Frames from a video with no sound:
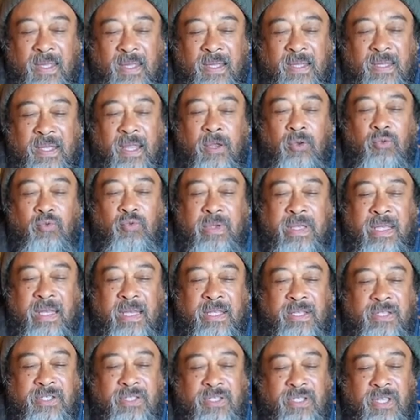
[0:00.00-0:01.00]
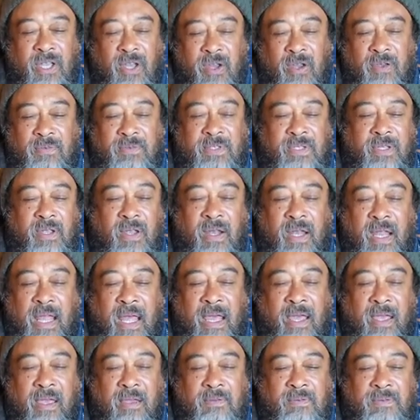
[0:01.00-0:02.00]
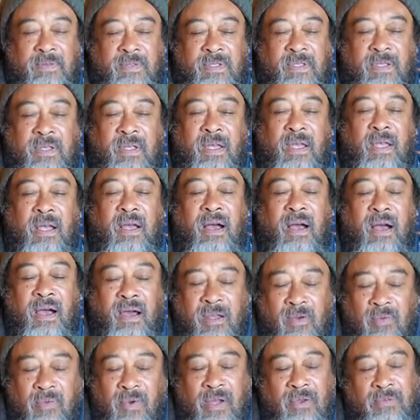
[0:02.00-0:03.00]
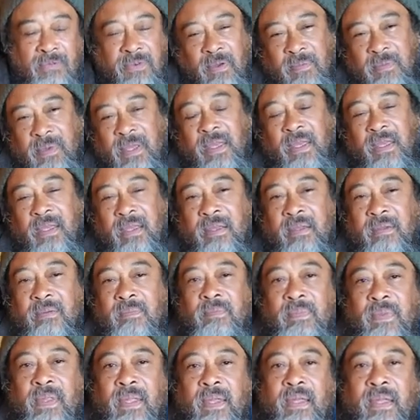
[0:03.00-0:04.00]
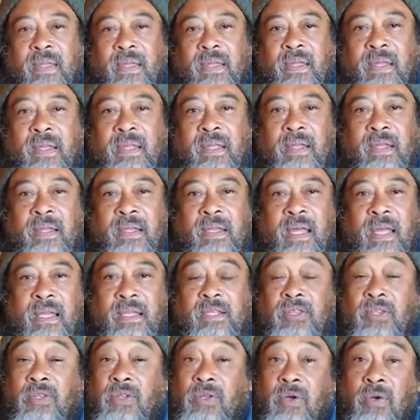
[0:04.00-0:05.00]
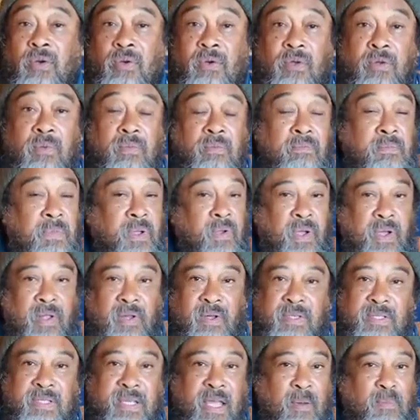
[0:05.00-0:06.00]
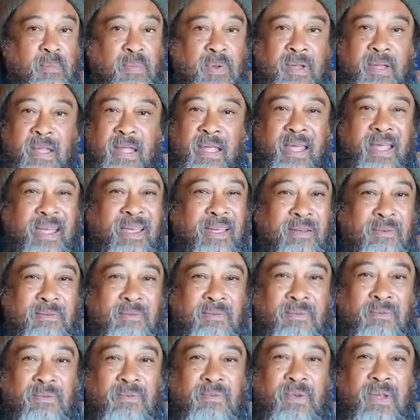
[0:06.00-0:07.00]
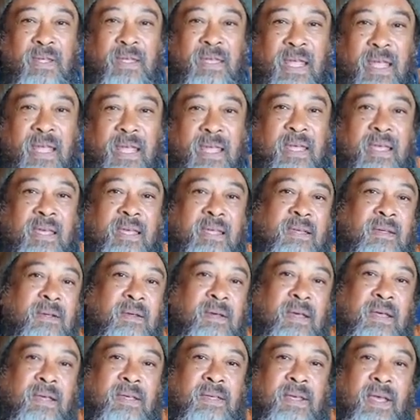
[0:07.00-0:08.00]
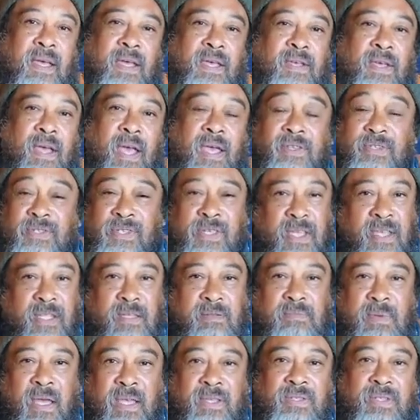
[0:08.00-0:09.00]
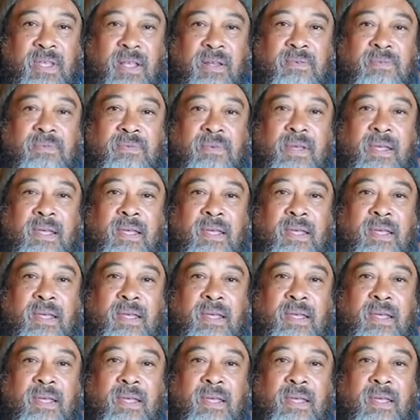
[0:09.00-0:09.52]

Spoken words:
that really serves their lives onward from here. That, you know, miracles happen every day. I see it myself.